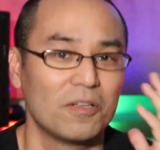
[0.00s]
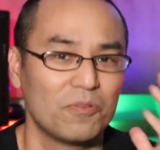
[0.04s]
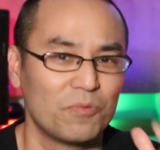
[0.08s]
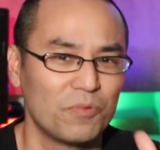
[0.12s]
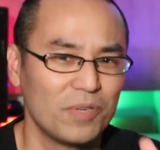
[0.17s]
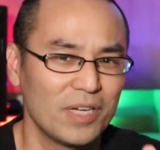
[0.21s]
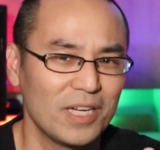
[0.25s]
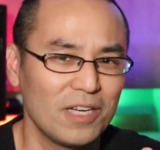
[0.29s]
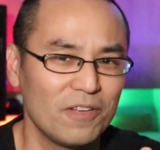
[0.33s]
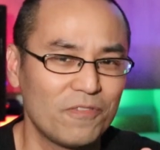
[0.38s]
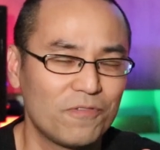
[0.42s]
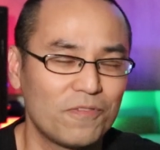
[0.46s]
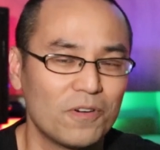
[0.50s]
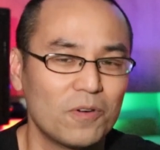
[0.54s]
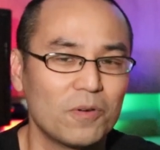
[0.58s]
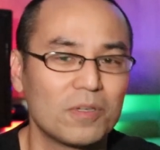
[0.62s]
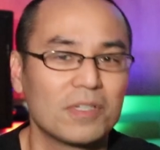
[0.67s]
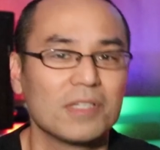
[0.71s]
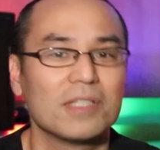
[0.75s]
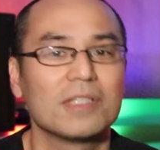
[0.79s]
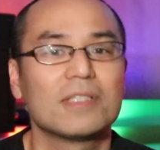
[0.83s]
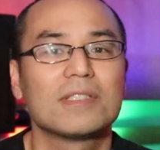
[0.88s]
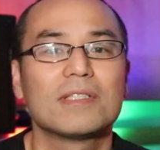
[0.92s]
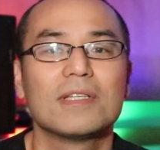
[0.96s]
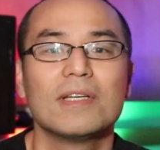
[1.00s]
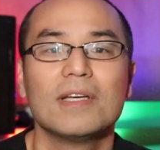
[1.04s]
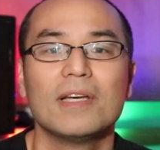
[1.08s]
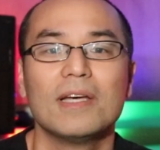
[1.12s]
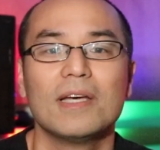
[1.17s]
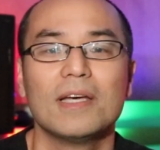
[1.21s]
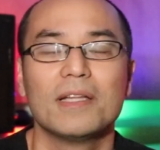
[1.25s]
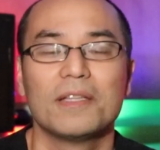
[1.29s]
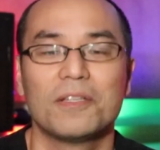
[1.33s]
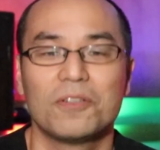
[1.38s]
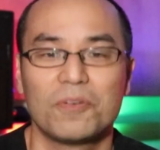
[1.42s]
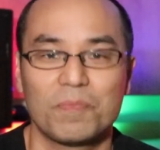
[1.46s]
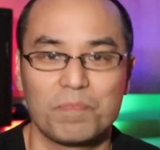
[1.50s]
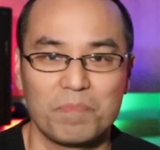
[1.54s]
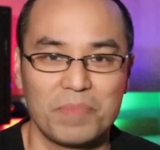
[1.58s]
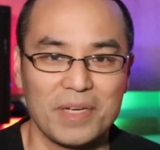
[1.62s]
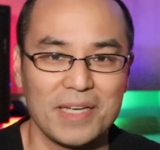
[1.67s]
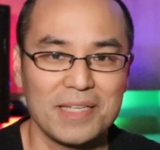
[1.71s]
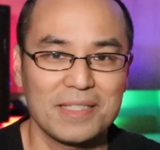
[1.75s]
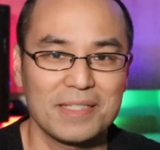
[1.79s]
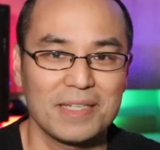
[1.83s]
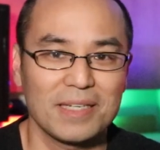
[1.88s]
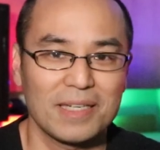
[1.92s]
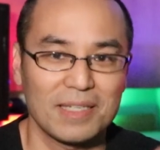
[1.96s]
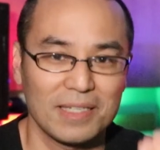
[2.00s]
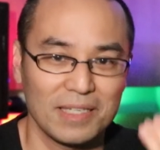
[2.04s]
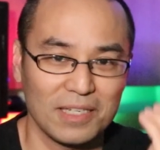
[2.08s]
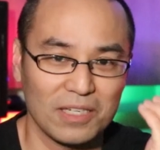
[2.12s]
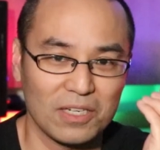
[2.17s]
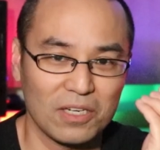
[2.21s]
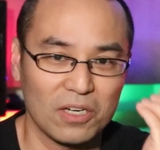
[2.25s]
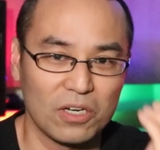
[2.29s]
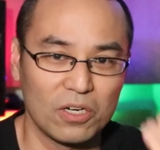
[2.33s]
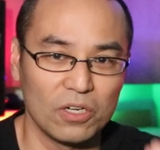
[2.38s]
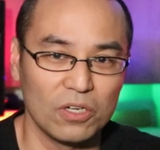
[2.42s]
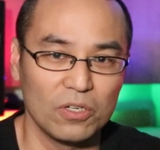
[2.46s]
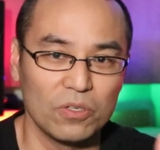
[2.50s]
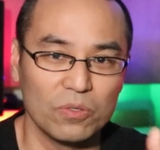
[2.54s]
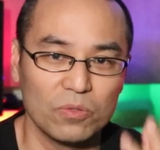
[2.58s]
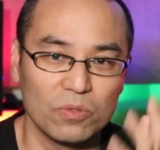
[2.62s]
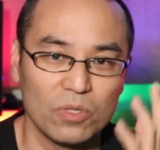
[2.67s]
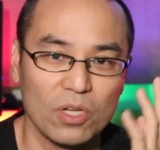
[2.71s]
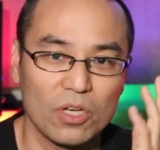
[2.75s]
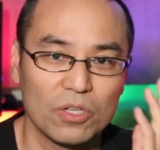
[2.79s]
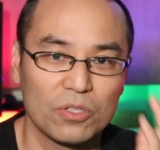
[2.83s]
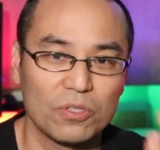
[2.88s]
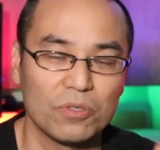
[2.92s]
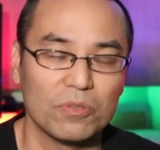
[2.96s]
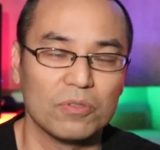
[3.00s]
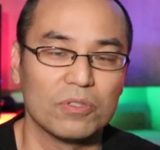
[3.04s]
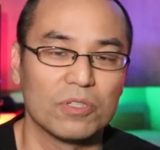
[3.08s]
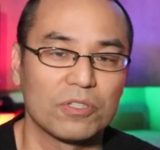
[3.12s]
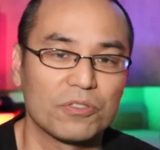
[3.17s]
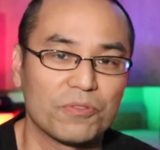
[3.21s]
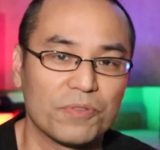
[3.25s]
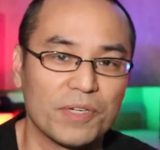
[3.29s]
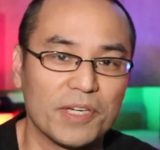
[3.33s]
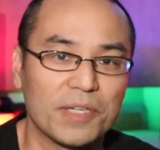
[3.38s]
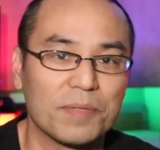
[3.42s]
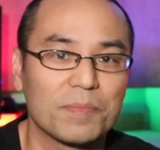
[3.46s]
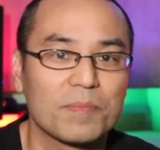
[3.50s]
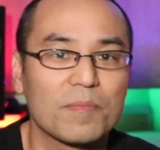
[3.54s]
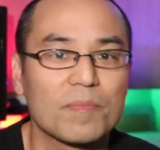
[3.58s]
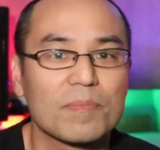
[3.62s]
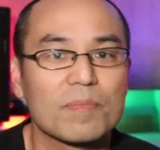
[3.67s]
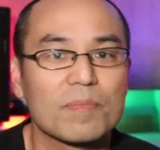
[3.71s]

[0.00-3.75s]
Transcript: Really focused. They're basically glued to the screen.